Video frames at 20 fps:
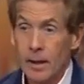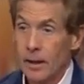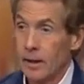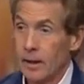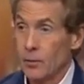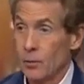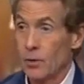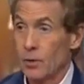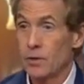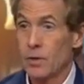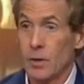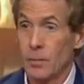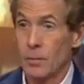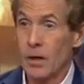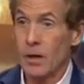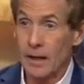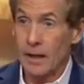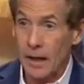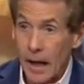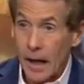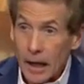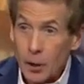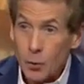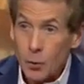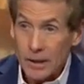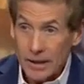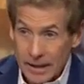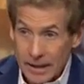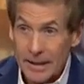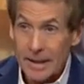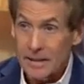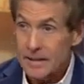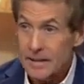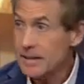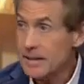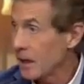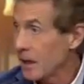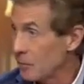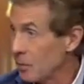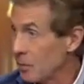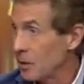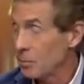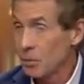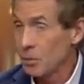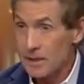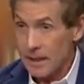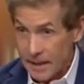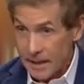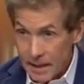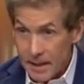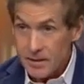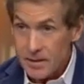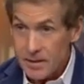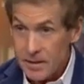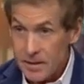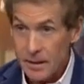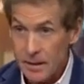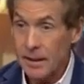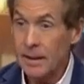And you want to talk about a guy who can get inside people's heads.